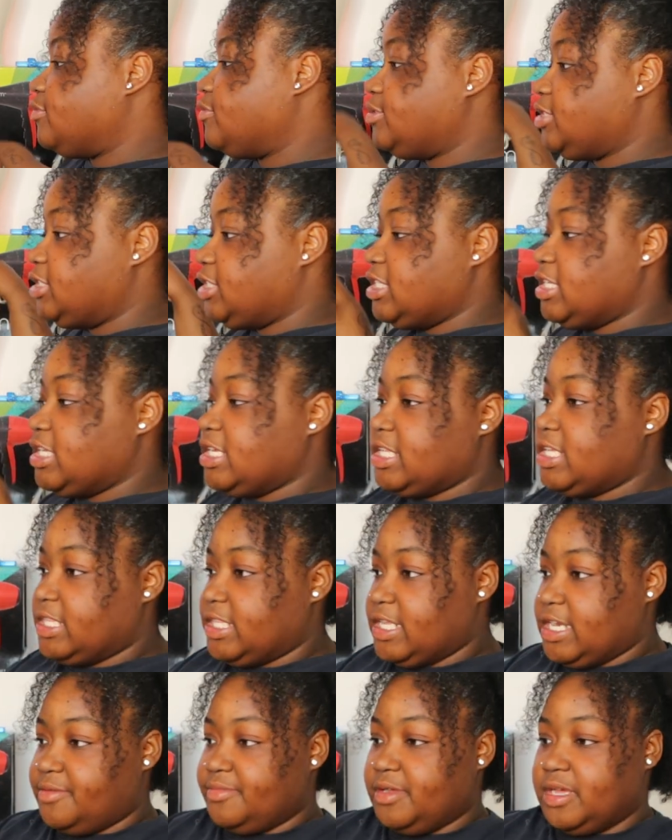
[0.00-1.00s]
from Shein
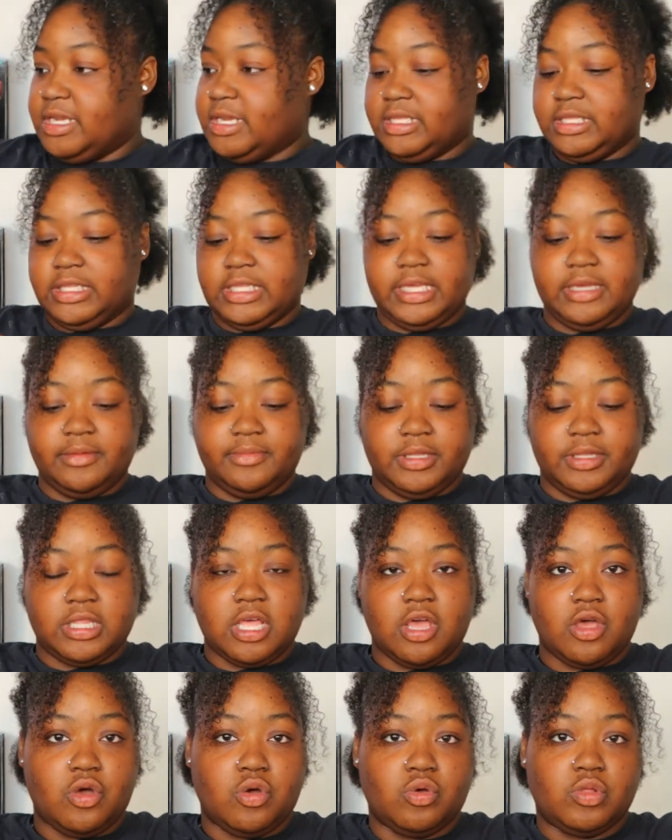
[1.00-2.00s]
that I'm gonna link
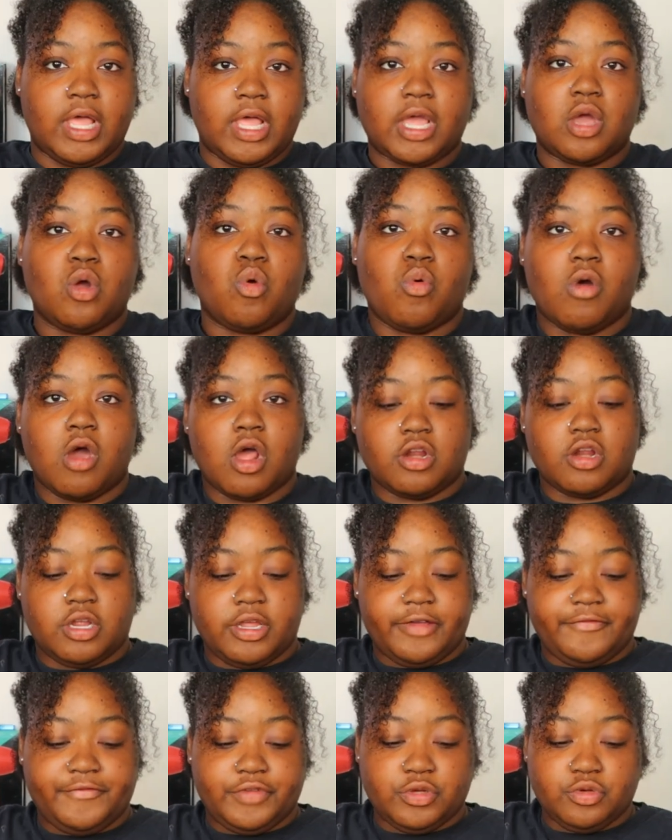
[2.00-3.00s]
below like a water
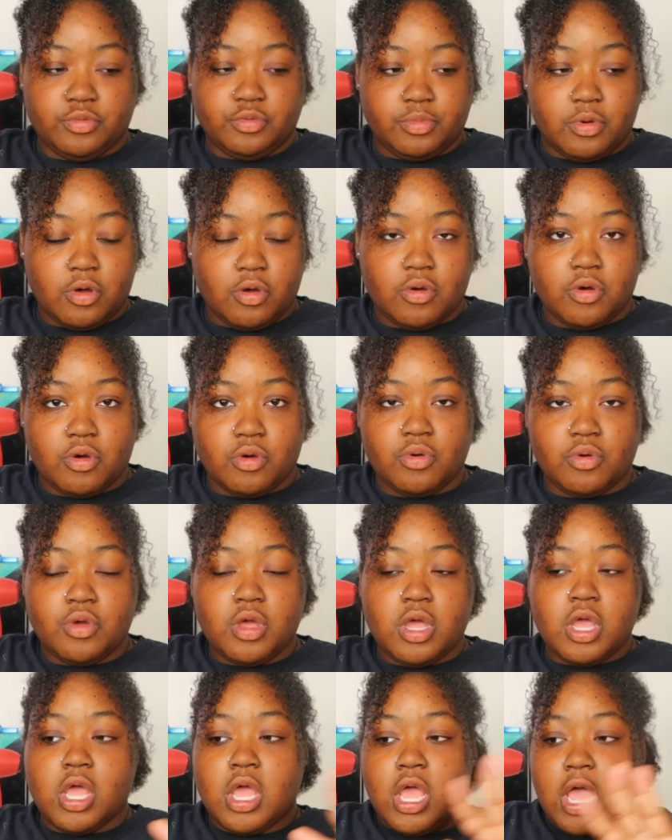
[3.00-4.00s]
and food bowl.
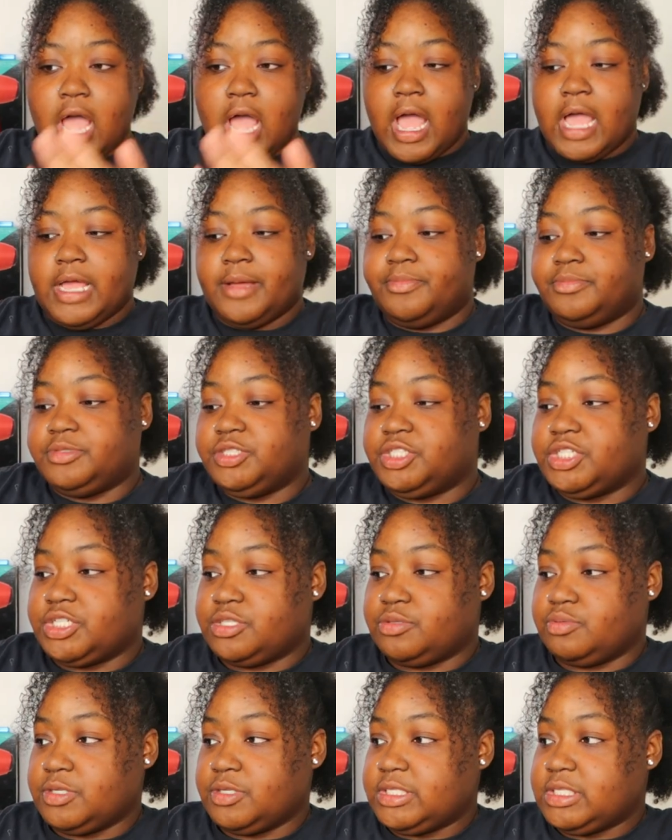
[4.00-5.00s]
I've
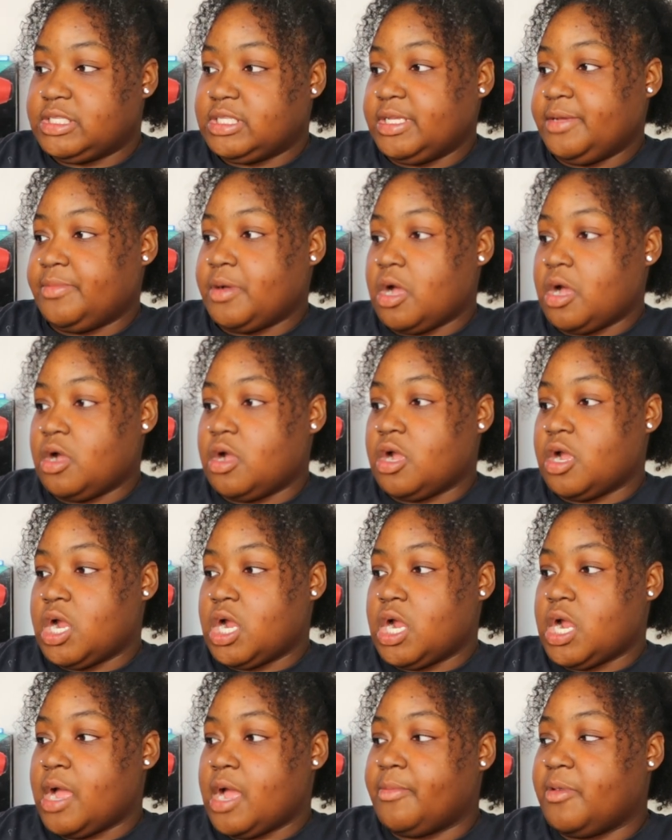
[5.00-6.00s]
just recently bought
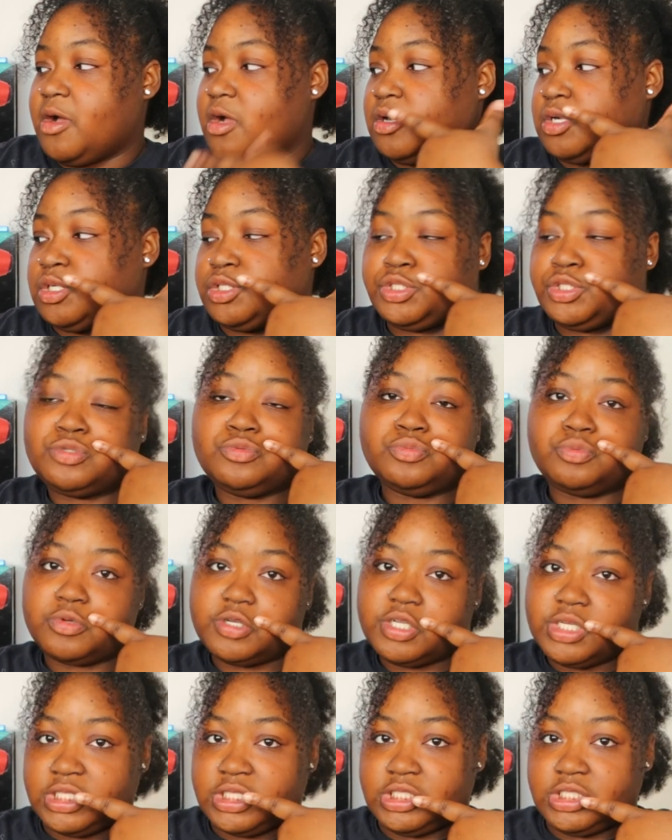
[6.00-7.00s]
her, I bought her a
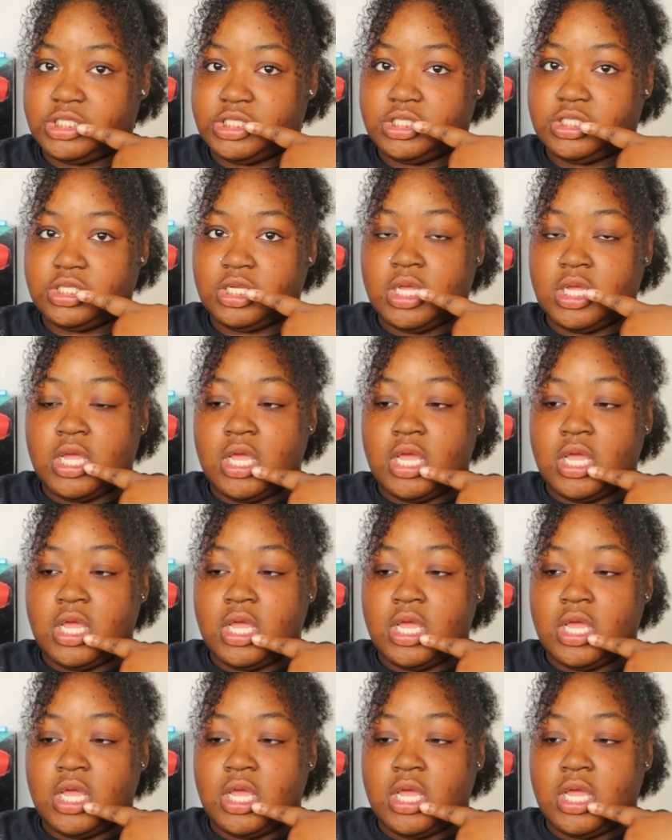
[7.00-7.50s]
toothbrush